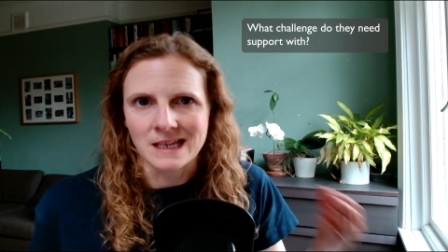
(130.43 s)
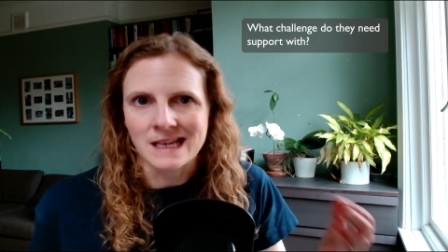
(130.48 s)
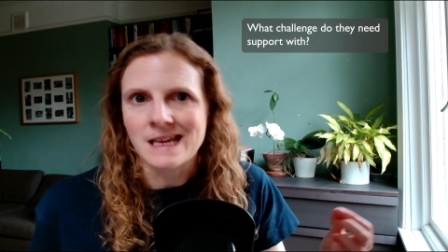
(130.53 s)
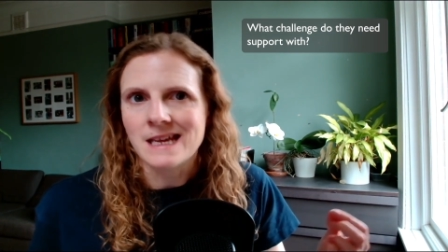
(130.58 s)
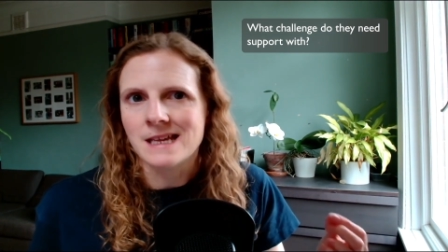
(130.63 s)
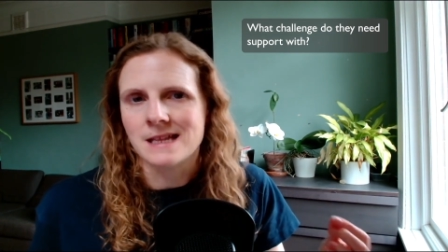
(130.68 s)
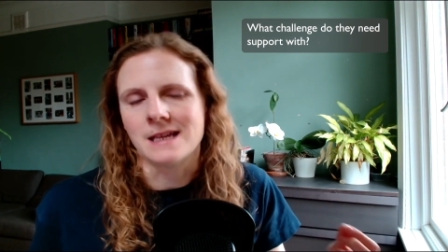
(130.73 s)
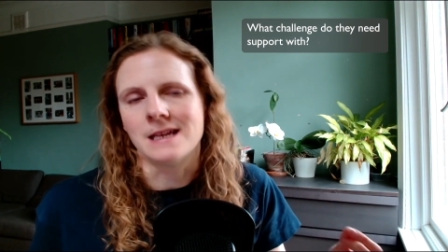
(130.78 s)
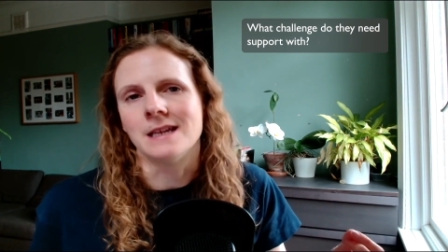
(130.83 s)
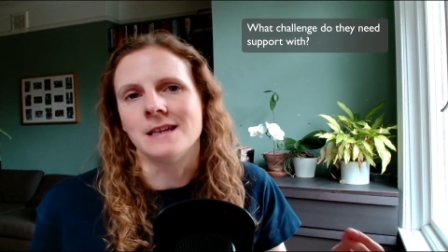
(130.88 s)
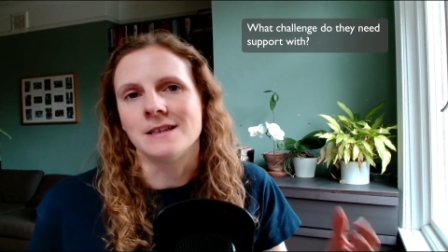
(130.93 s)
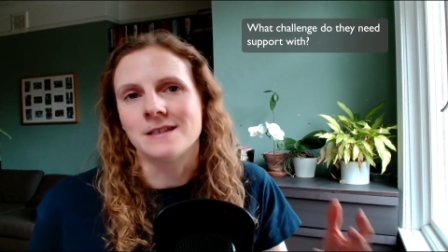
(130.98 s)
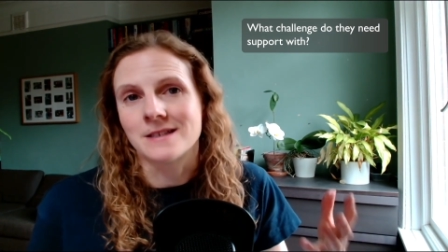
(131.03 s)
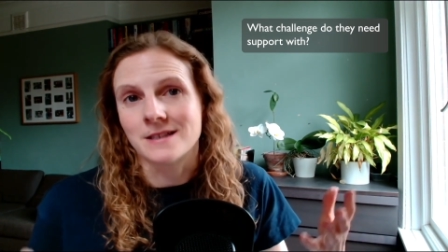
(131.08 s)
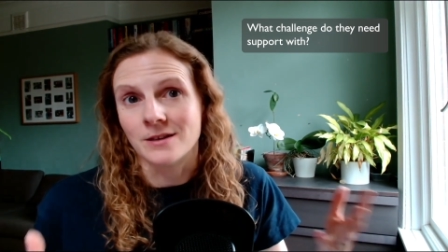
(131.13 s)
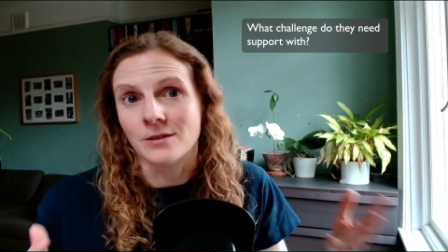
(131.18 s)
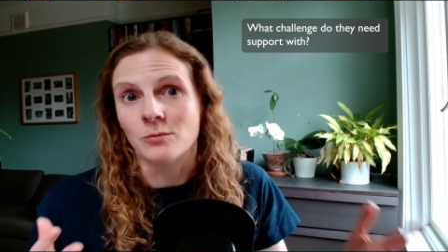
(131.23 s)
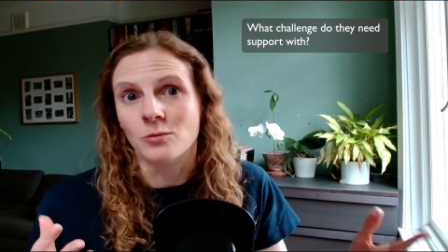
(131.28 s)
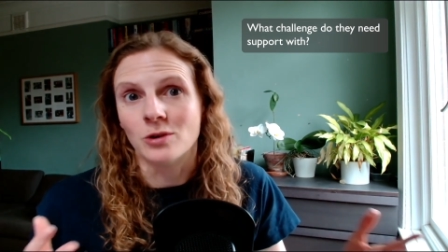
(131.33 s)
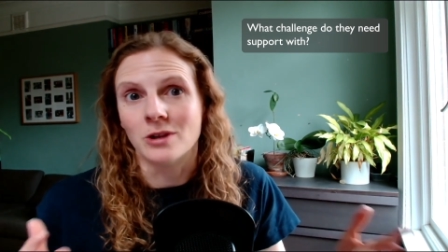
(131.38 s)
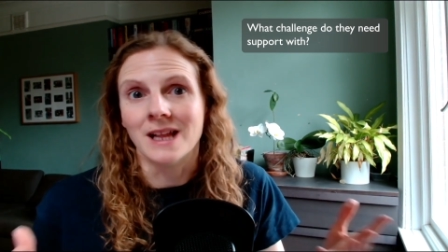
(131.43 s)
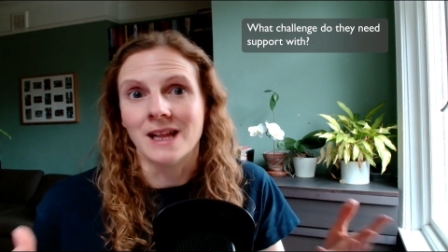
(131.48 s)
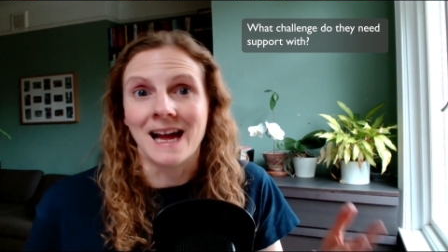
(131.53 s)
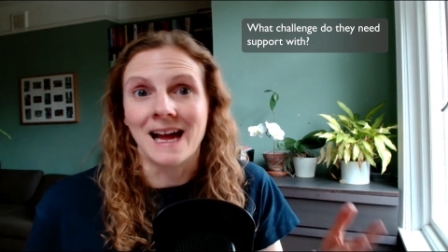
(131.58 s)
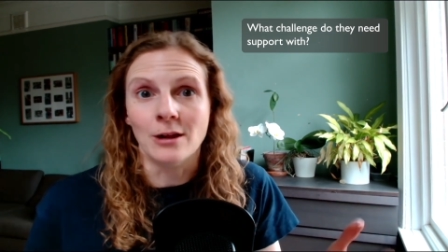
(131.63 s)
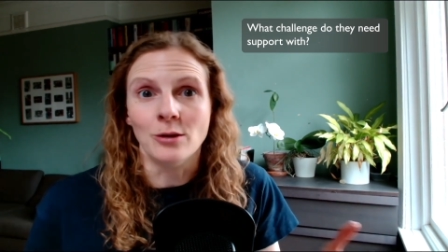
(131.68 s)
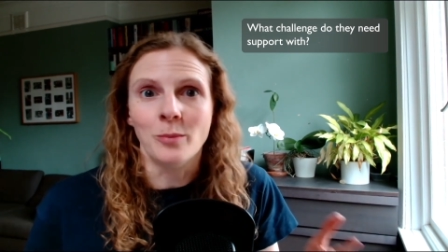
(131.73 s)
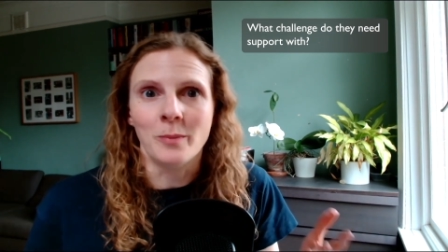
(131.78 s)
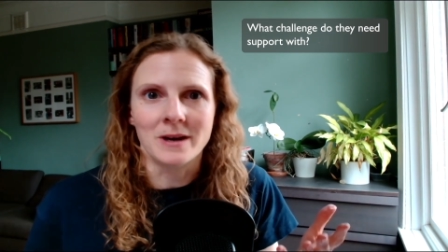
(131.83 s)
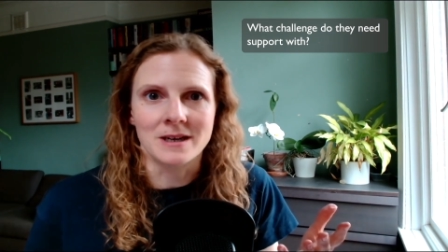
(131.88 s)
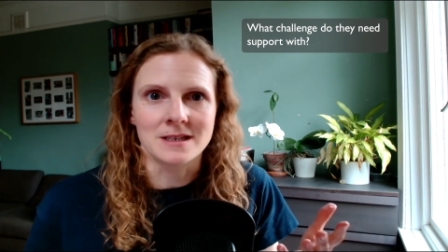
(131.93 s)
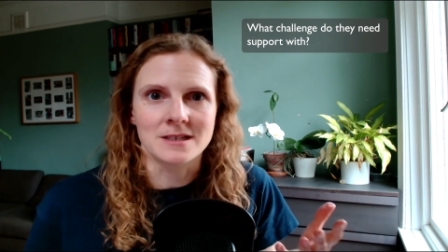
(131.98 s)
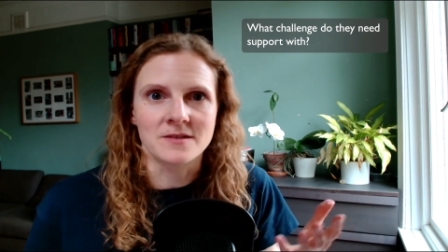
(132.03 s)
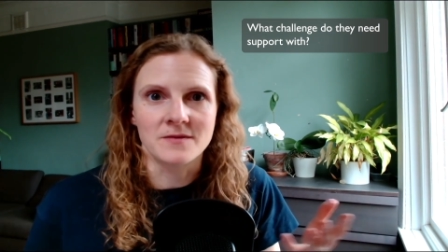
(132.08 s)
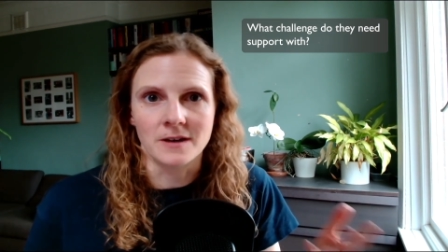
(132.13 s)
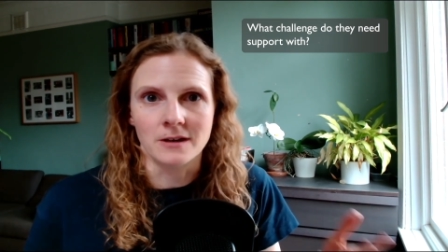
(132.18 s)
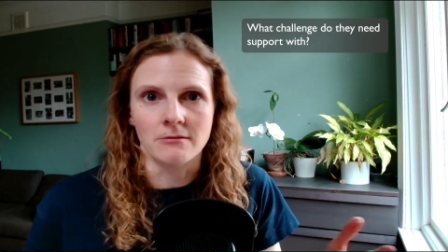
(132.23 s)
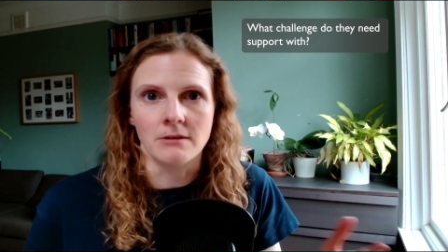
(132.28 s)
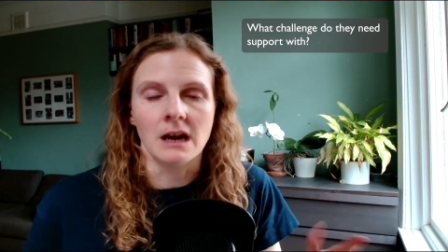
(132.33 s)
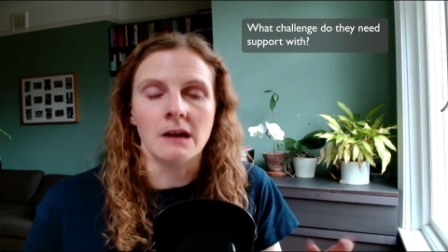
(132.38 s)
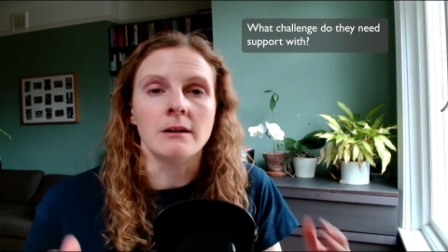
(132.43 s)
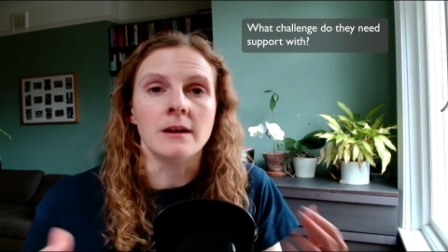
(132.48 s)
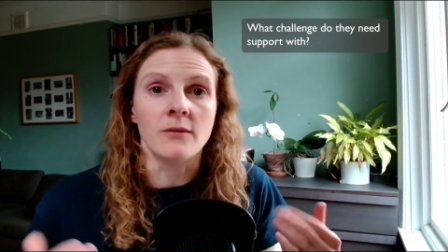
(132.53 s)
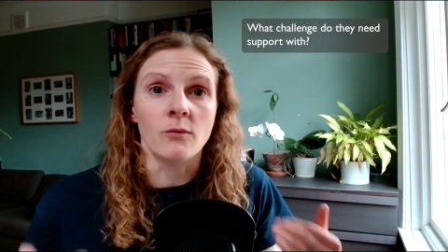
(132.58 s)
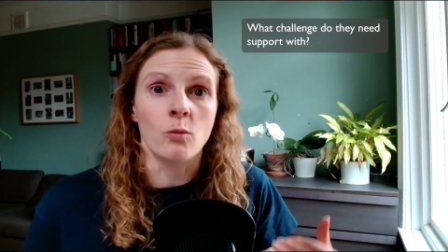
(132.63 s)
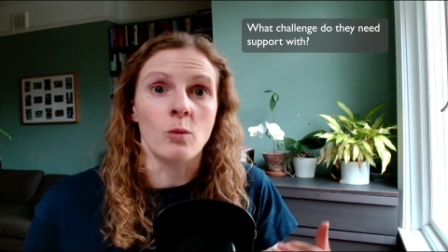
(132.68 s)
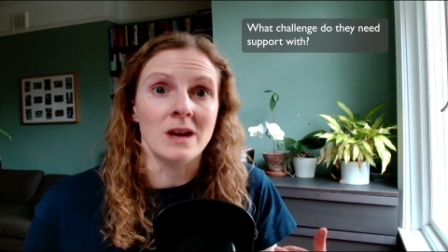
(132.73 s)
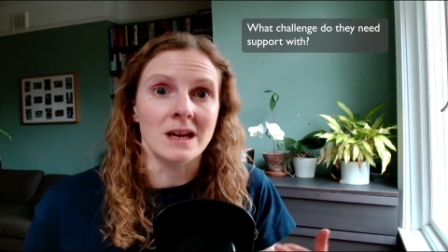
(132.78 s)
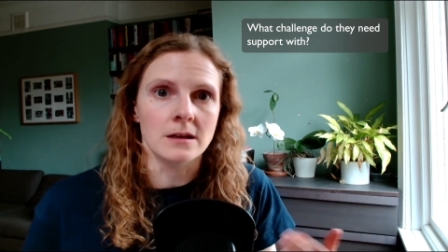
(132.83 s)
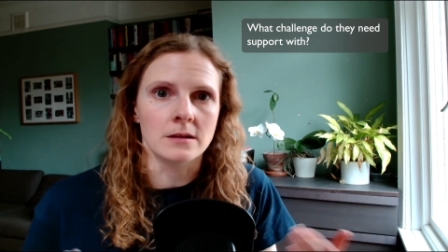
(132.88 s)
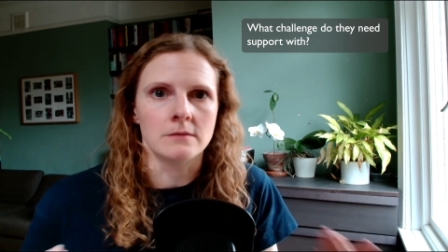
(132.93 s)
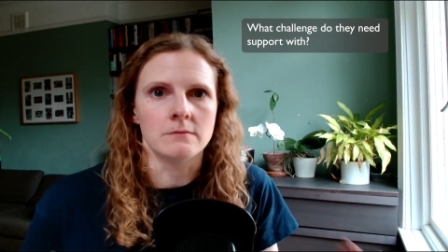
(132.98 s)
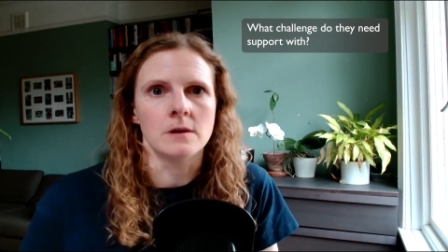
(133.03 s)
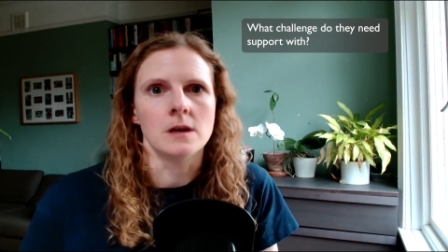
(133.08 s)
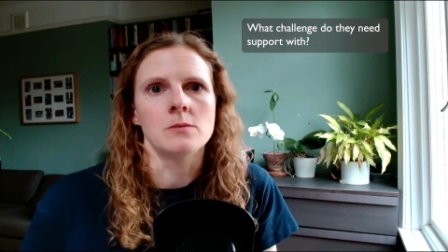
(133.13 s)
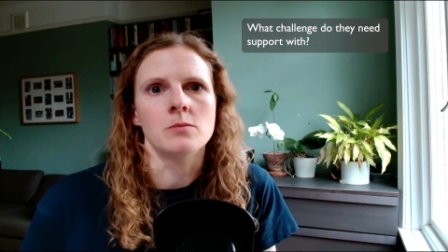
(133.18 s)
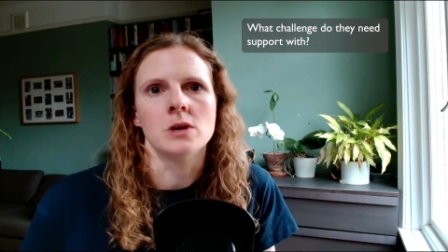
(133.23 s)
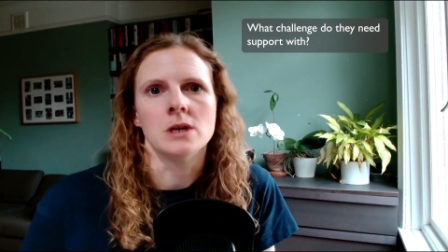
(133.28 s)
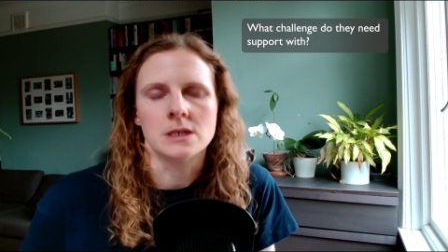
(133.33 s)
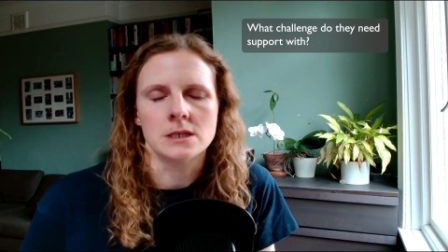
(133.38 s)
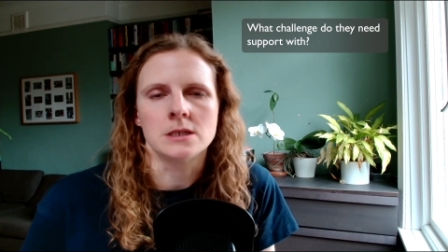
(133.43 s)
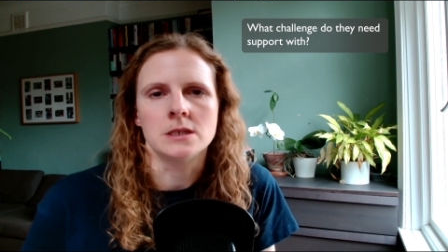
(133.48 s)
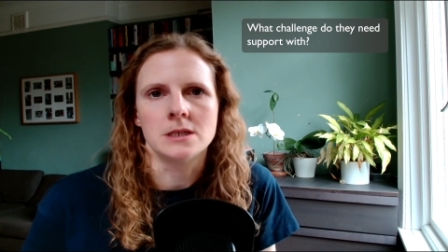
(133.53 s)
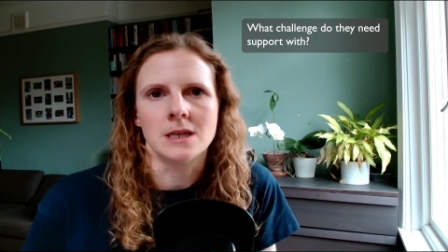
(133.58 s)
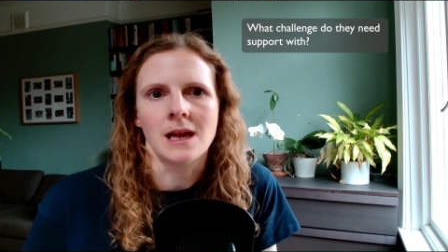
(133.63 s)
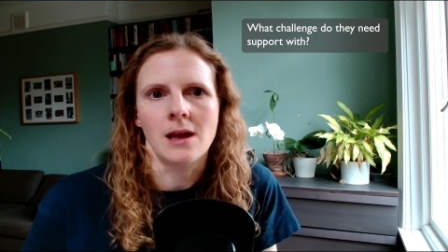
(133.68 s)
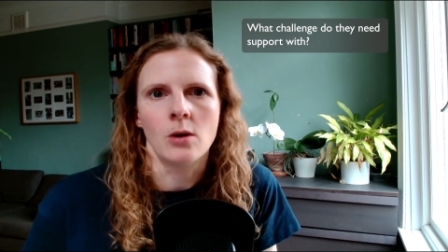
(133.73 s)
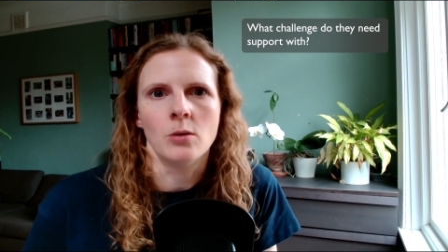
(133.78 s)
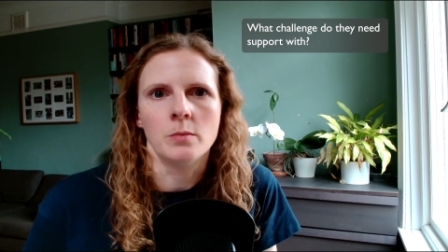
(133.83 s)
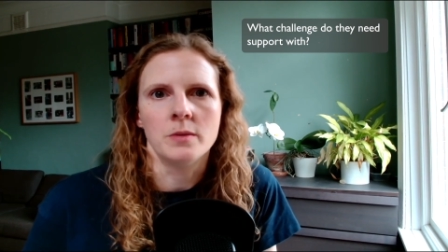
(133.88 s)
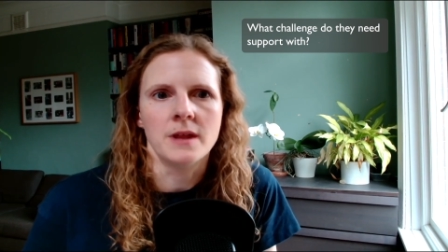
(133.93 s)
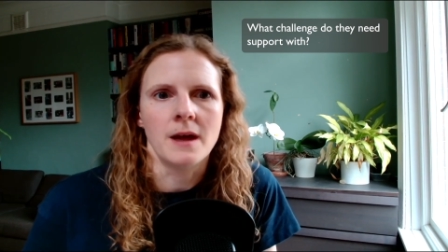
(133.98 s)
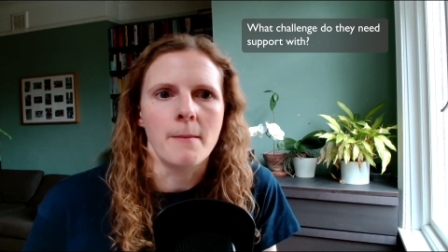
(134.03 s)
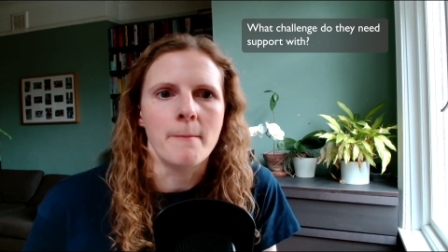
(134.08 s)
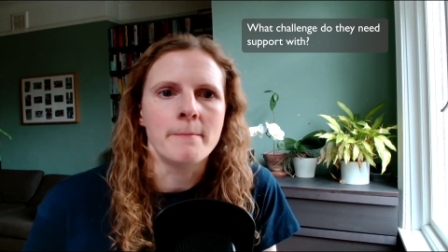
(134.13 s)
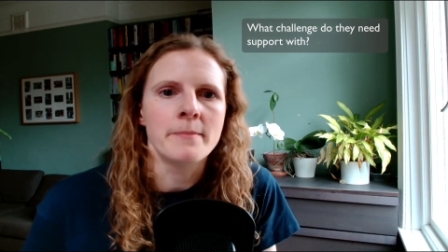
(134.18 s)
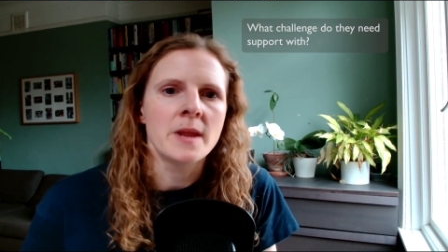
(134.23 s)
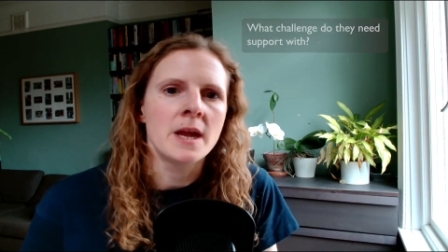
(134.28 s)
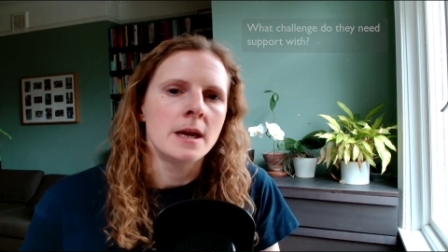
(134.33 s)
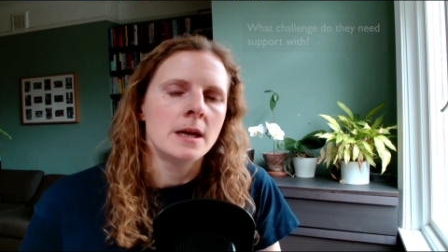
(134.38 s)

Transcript: key things that will help us figure out if we are the right person to help them.